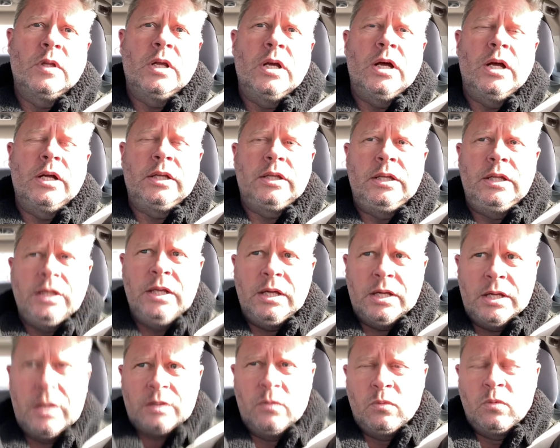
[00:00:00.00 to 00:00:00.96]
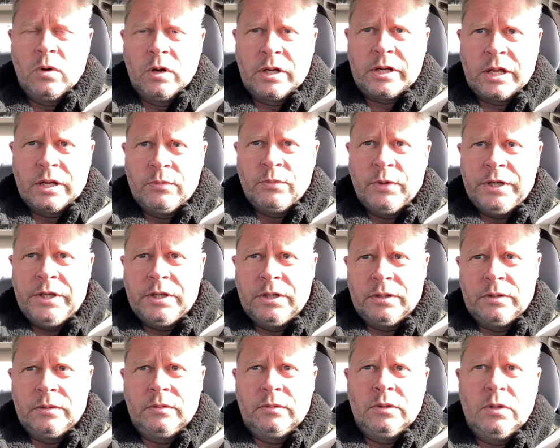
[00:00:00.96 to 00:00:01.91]
again, what can we do?
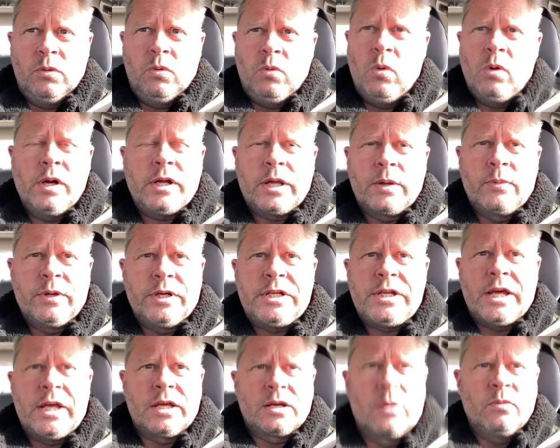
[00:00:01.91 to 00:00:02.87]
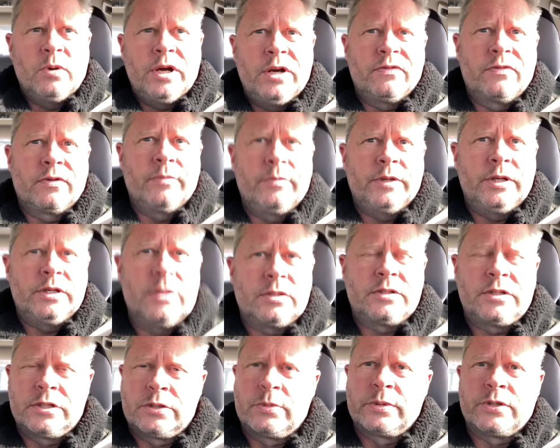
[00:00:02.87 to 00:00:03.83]
What can we take away from this?
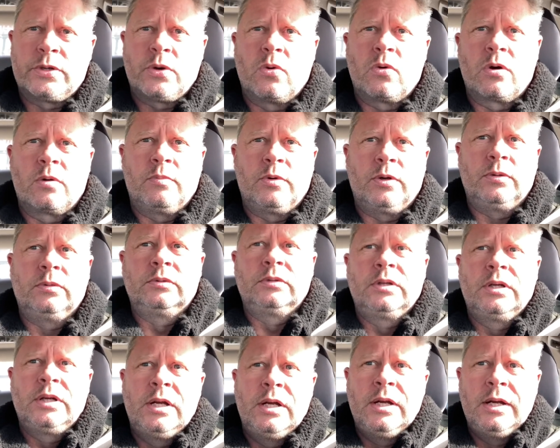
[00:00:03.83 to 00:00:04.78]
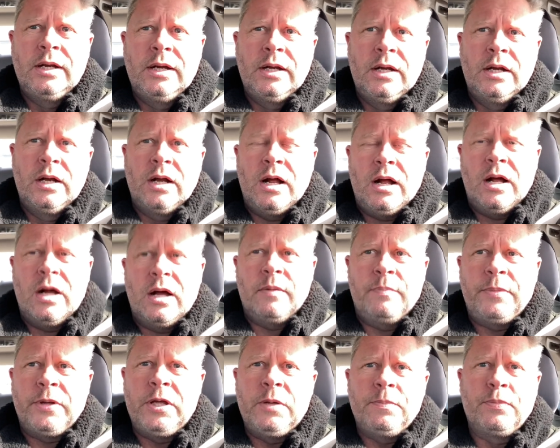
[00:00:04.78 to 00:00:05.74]
This was horrible. Uh,
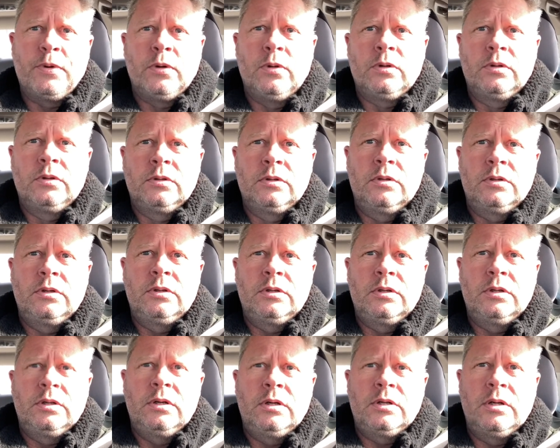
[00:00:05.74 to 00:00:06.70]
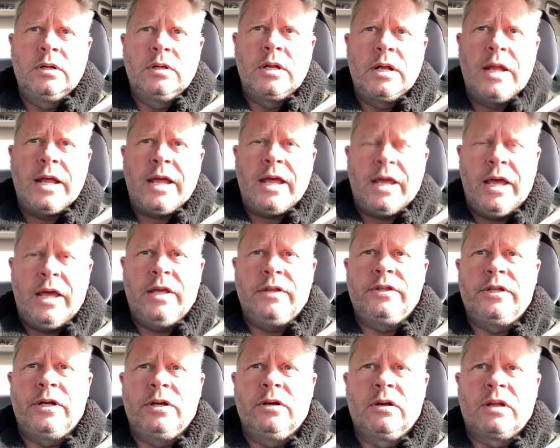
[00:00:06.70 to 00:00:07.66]
people had
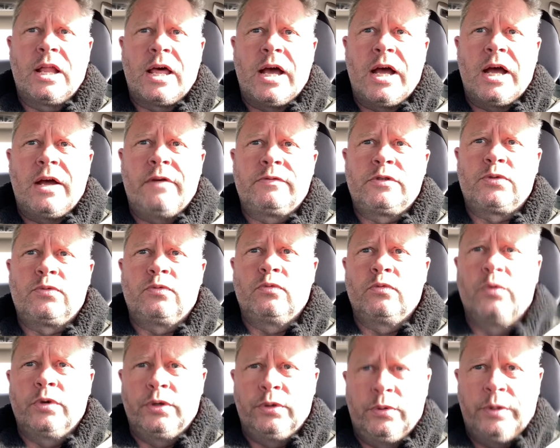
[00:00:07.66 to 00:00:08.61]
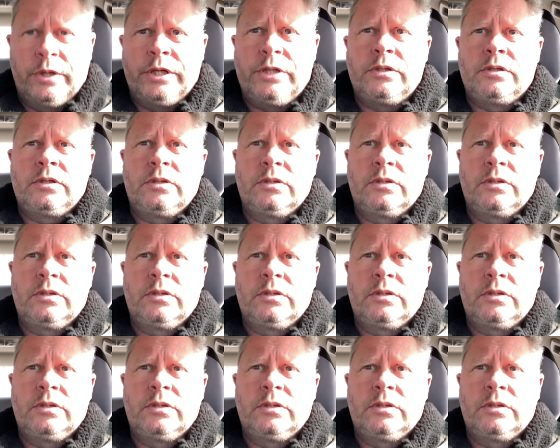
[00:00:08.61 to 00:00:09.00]
their lives ruined